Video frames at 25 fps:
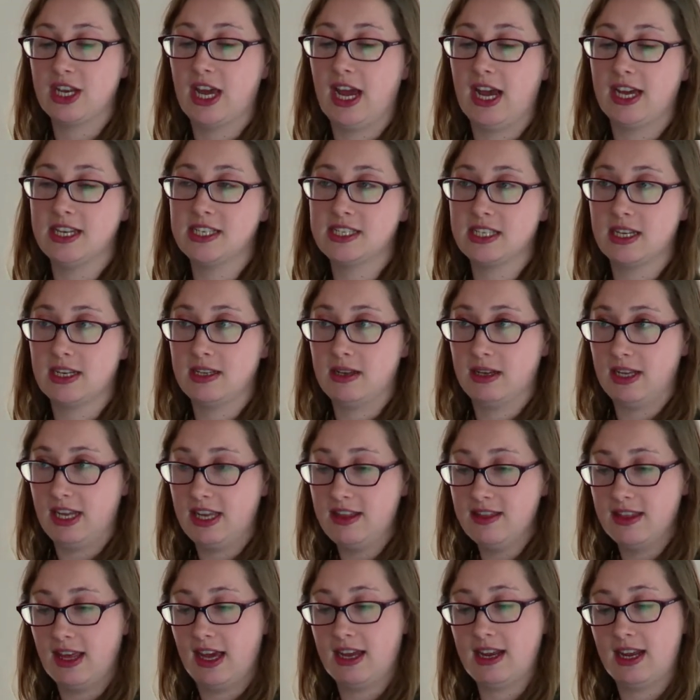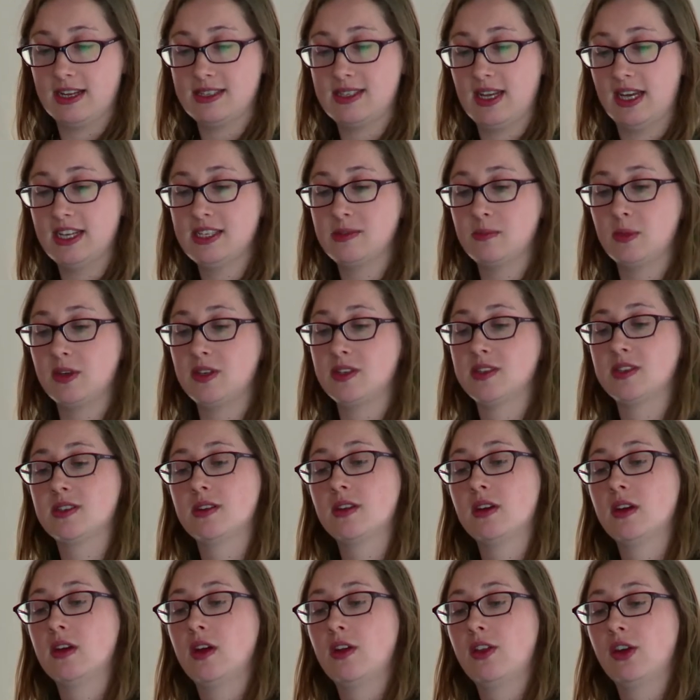and in that assessment
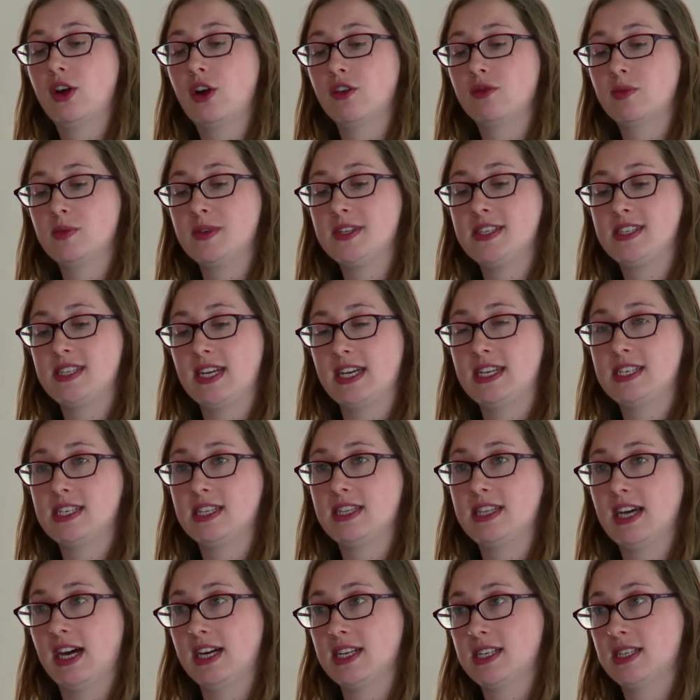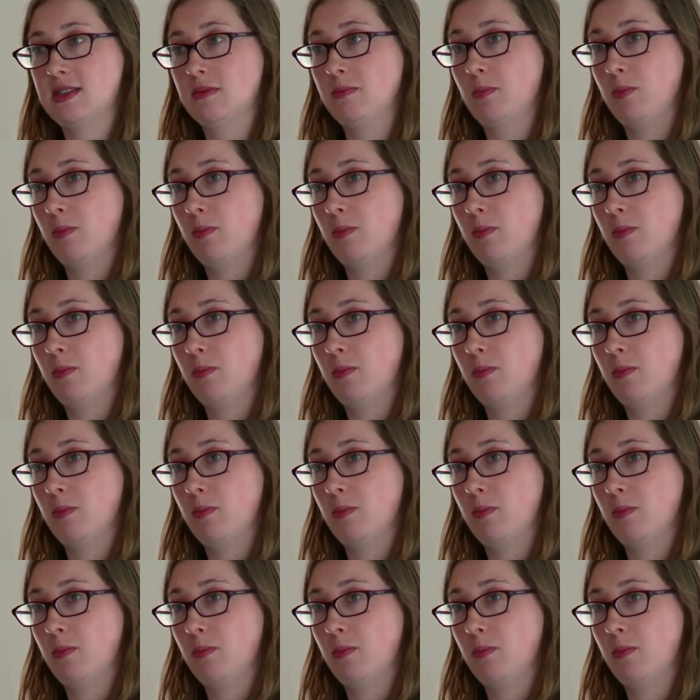the government stated that